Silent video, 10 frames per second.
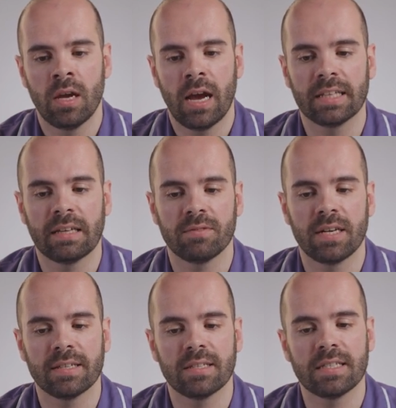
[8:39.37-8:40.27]
and have the
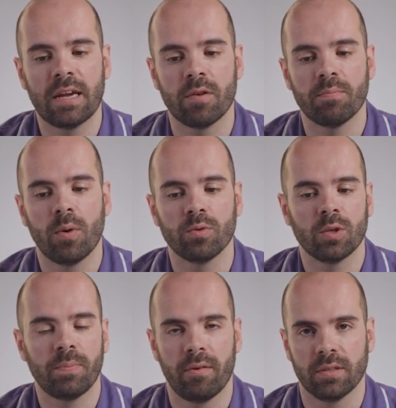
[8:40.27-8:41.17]
necessary
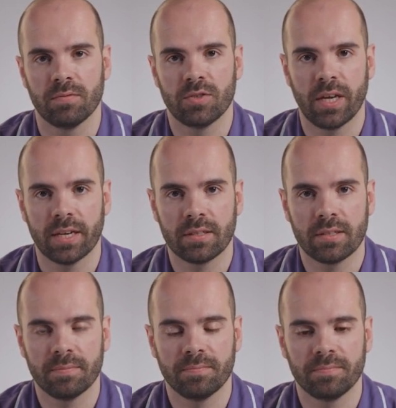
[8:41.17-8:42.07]
post-operative checks.